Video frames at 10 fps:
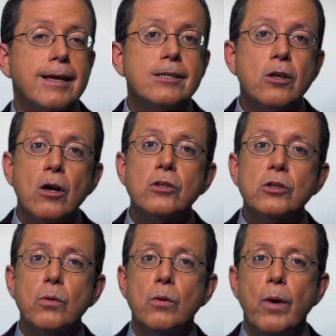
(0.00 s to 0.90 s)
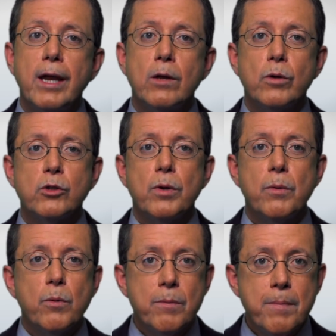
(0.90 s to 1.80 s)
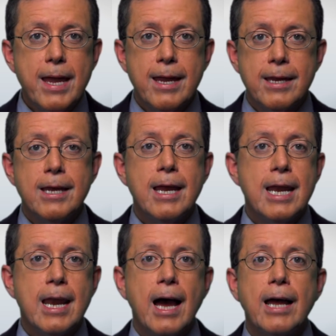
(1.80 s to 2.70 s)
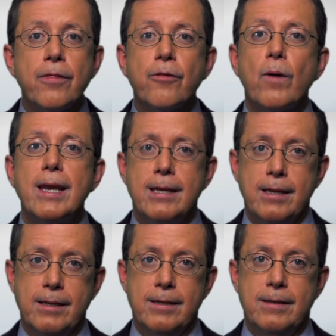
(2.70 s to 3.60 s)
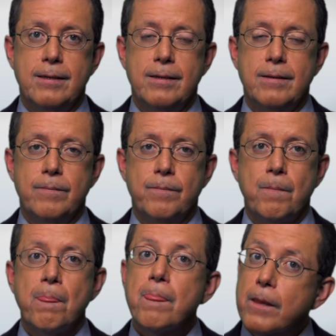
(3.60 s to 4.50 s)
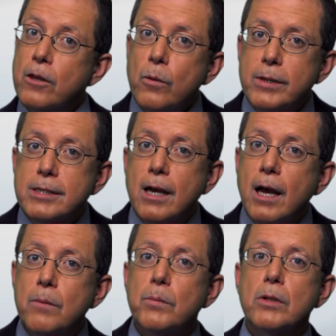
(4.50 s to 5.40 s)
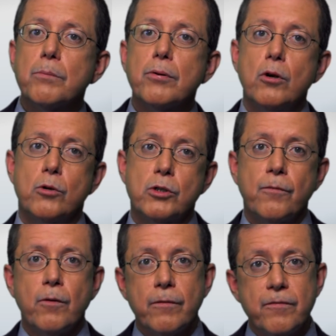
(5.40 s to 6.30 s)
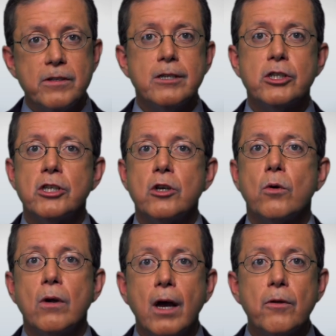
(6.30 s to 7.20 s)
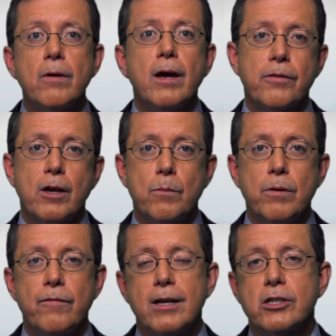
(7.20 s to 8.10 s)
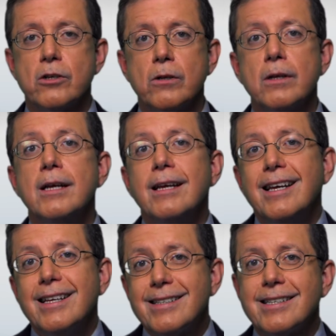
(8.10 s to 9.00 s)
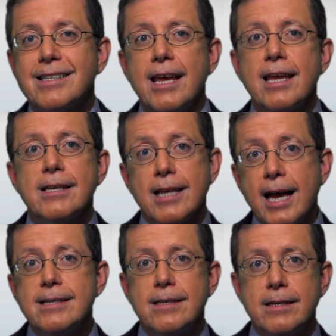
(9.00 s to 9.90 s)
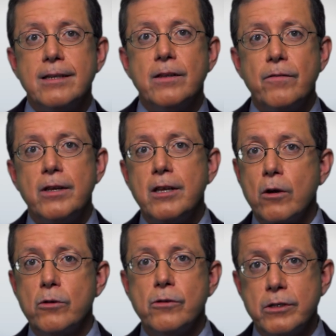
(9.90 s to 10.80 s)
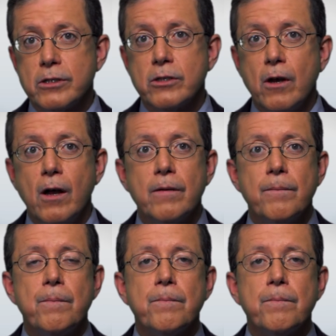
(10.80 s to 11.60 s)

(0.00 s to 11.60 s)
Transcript: It's also a way in which we remain non-threatening. You know, it's a humble approach for a physician or other healthcare professional to say, as I did in the video you just saw,